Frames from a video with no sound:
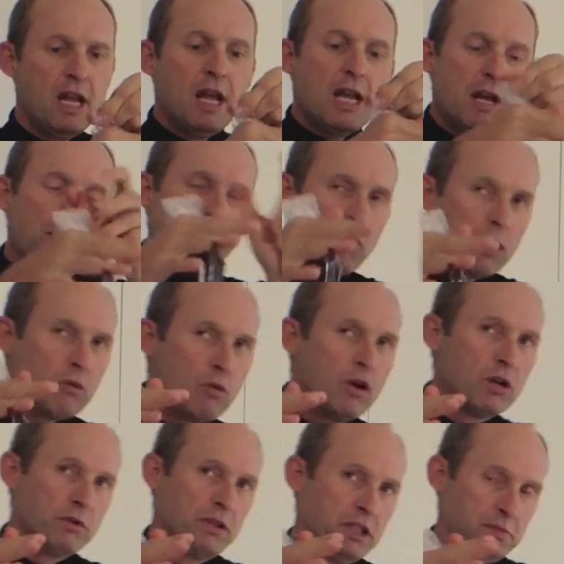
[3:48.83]
Now we want to
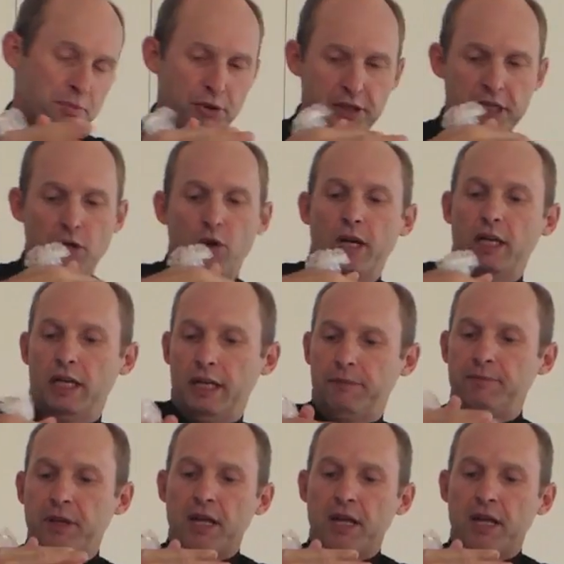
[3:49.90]
work with this pretty quickly.